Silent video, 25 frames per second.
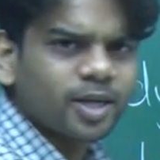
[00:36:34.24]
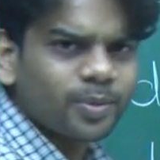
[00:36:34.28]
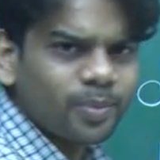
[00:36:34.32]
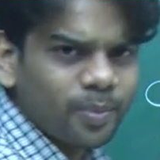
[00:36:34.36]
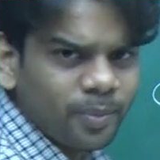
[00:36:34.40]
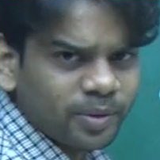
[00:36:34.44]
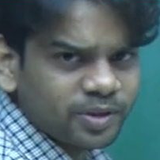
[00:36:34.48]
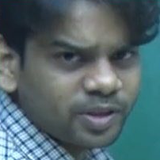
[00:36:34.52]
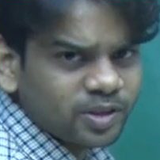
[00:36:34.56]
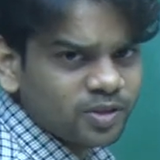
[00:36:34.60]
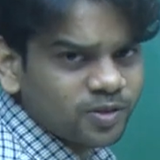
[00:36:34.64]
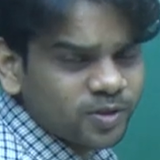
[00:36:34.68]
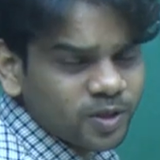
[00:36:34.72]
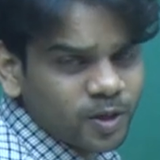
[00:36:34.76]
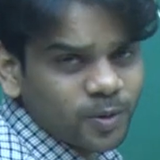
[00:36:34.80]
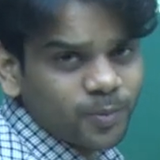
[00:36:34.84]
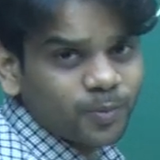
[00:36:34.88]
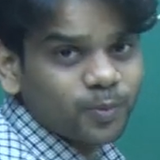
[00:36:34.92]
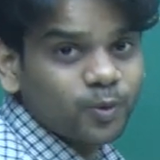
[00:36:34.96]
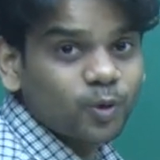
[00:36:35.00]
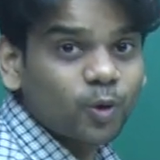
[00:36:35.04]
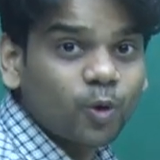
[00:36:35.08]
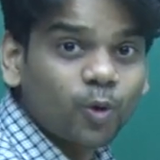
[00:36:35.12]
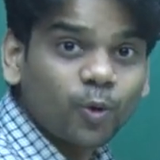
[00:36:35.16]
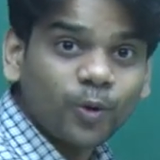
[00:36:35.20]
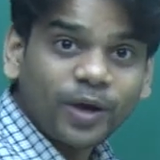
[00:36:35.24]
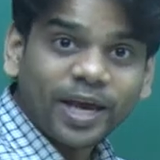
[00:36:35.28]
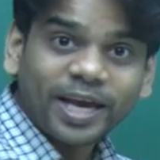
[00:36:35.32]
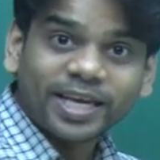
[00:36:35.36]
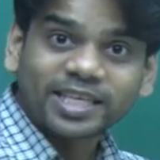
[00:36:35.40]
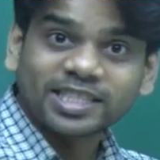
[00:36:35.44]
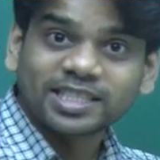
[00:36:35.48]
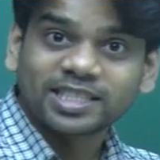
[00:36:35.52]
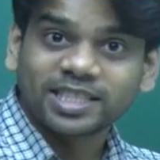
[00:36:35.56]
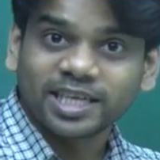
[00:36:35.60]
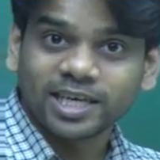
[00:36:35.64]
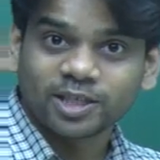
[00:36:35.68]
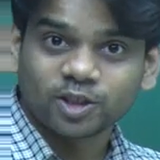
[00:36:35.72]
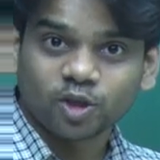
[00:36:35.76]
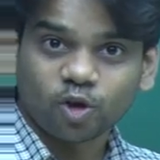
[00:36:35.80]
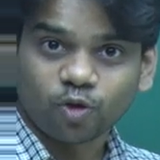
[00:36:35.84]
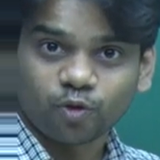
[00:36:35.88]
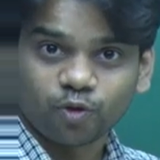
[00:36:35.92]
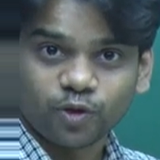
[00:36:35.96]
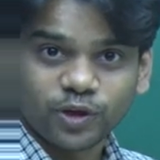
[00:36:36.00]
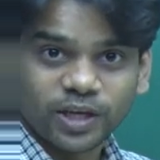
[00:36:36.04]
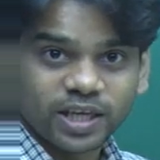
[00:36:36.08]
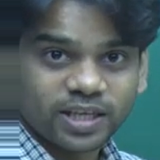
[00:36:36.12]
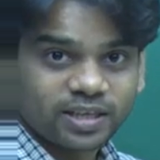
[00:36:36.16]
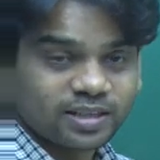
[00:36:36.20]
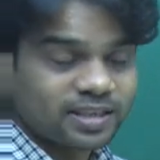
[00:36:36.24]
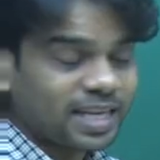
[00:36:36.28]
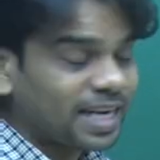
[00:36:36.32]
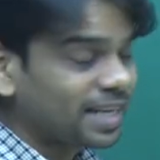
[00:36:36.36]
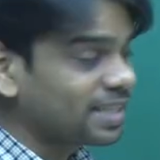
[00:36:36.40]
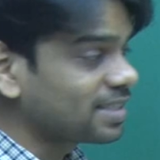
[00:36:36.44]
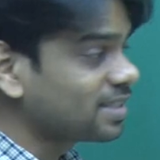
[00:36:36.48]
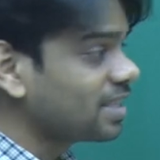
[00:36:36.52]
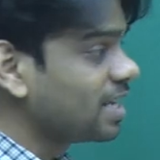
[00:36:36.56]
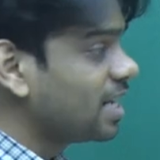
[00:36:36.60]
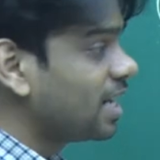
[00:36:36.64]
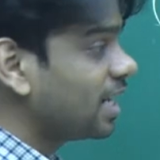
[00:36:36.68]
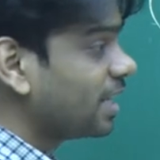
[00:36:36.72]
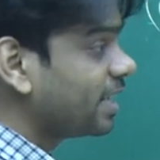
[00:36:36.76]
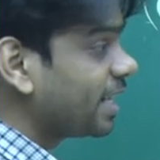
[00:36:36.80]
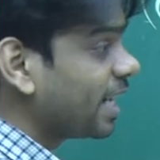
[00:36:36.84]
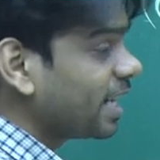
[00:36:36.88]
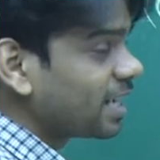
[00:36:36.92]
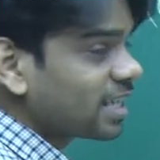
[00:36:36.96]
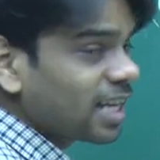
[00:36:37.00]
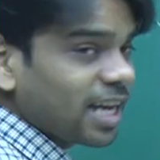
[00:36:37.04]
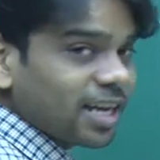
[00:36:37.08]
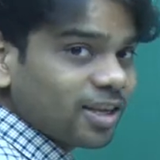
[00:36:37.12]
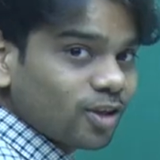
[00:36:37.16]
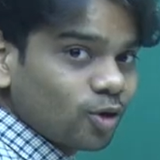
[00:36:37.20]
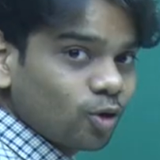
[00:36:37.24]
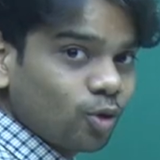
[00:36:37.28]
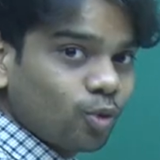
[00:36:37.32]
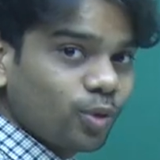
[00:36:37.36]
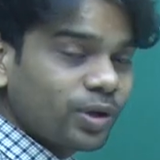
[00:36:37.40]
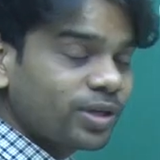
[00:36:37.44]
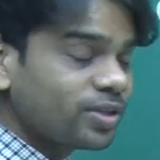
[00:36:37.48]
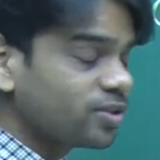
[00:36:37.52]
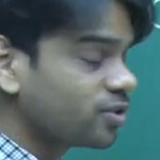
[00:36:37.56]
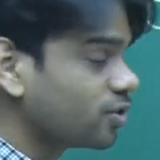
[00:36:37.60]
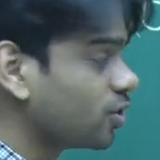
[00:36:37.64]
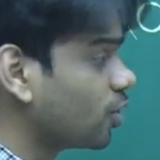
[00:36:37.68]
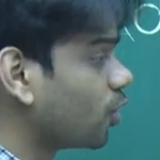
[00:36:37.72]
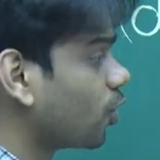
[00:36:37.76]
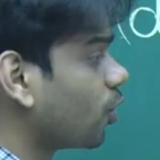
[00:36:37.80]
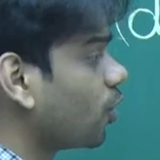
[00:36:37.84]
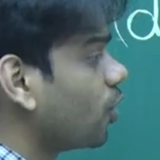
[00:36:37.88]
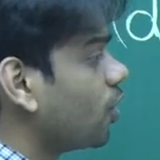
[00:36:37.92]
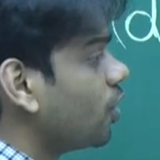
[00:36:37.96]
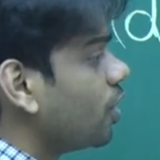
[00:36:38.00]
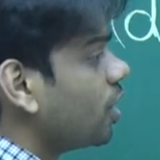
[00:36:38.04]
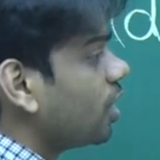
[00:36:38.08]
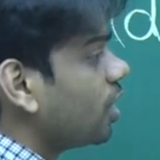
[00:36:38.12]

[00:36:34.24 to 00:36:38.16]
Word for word: Remember this term, no exchange of heat, that is delta Q is 0.